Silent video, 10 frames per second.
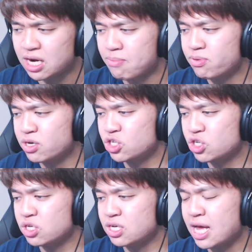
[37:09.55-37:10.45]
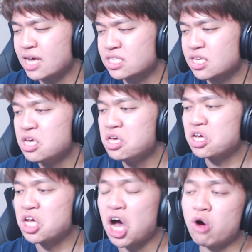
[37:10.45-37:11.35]
I'm pretty sure you guys
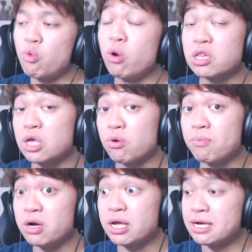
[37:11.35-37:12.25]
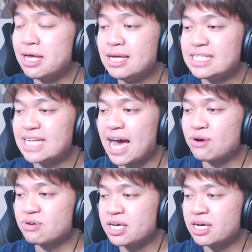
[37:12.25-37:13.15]
got what they were putting
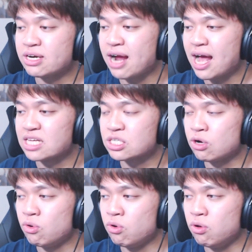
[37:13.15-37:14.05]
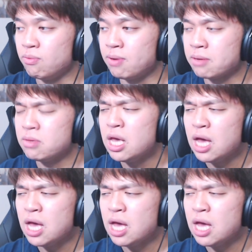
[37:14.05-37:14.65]
down here as a whole, but